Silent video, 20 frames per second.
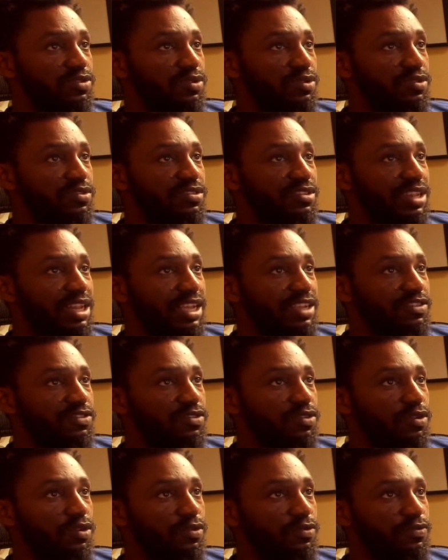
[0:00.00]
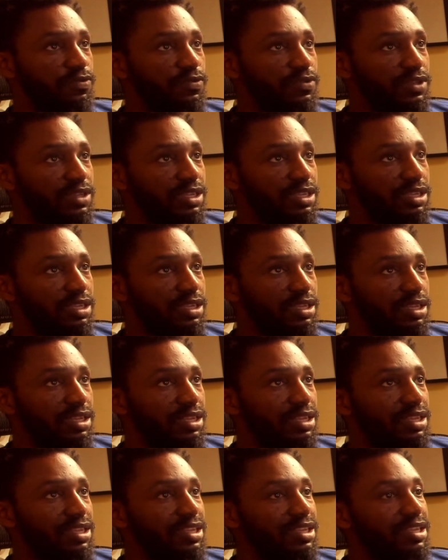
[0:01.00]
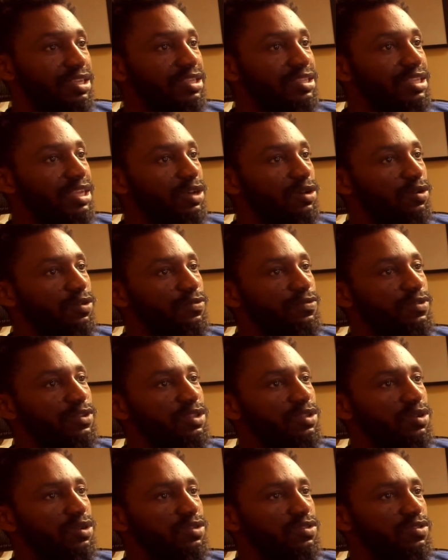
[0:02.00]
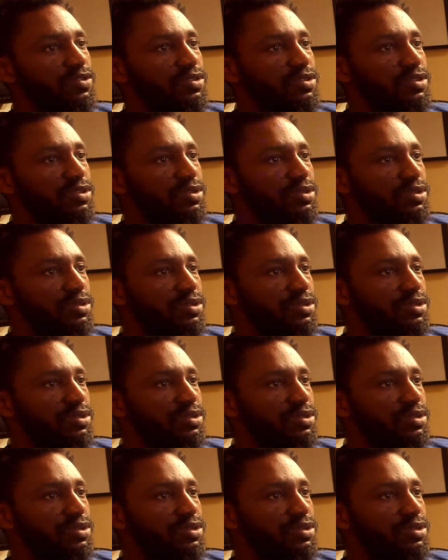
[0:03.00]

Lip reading: and so /config then config dot